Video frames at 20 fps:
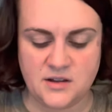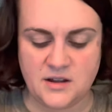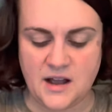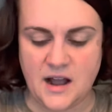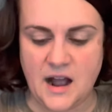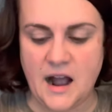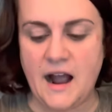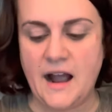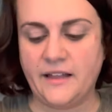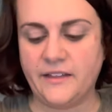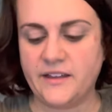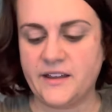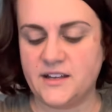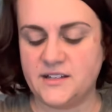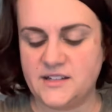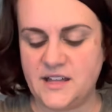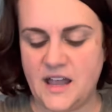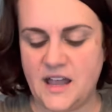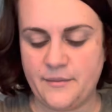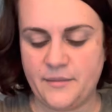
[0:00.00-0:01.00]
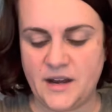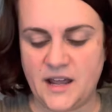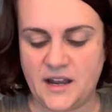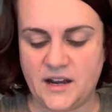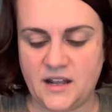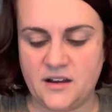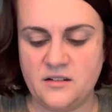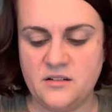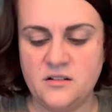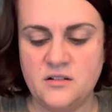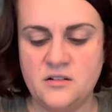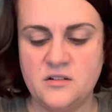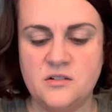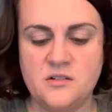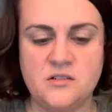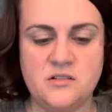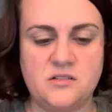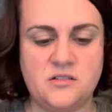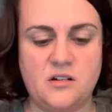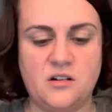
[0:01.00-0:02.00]
highly contaminated.
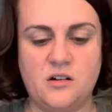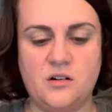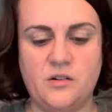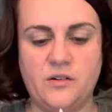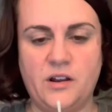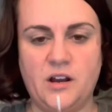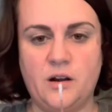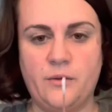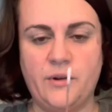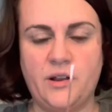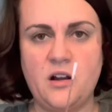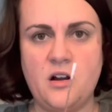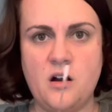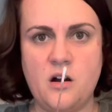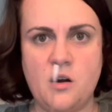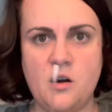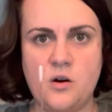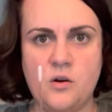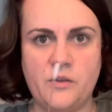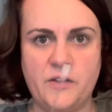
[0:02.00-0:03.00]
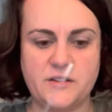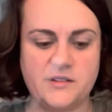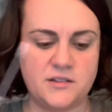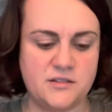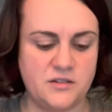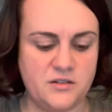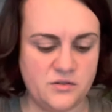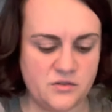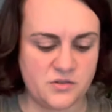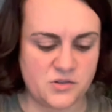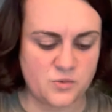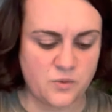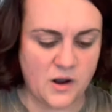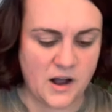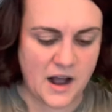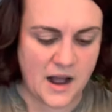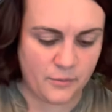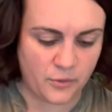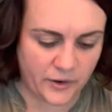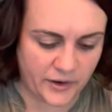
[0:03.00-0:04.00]
So here we go. This is a new
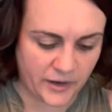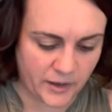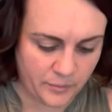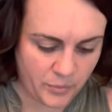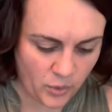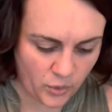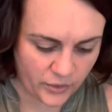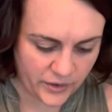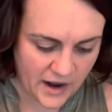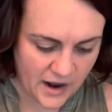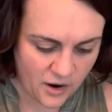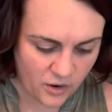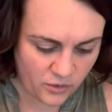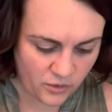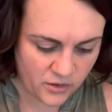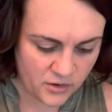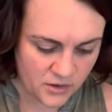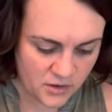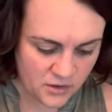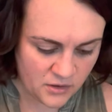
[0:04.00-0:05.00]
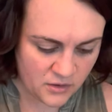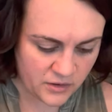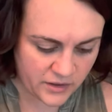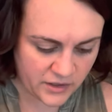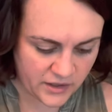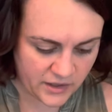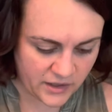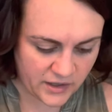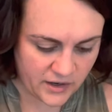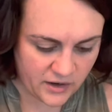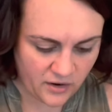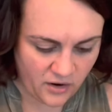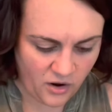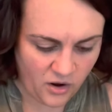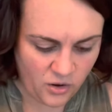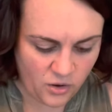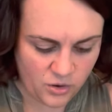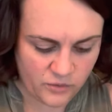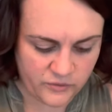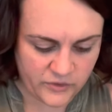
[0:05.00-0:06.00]
swab. We're going to pull it out. Going to get it
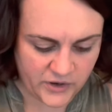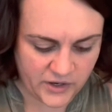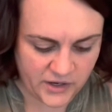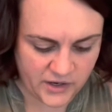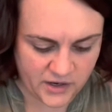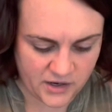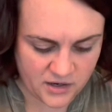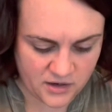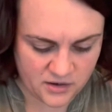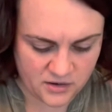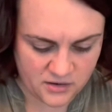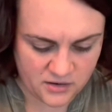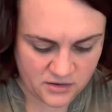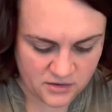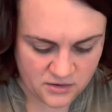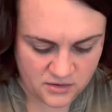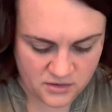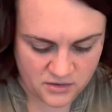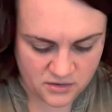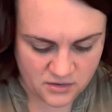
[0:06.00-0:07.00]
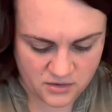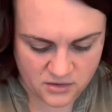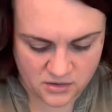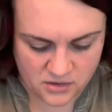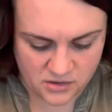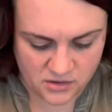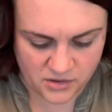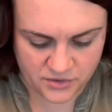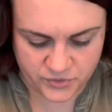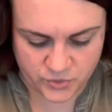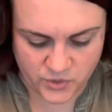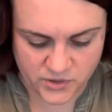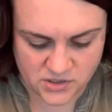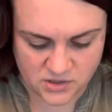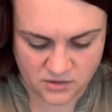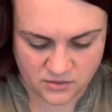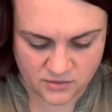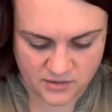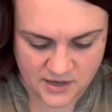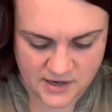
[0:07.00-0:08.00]
all over here, all
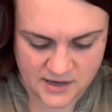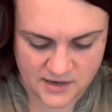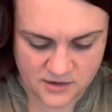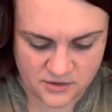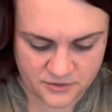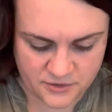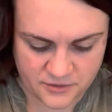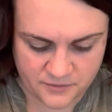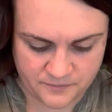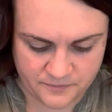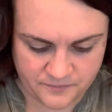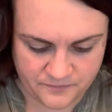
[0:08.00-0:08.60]
twisted around.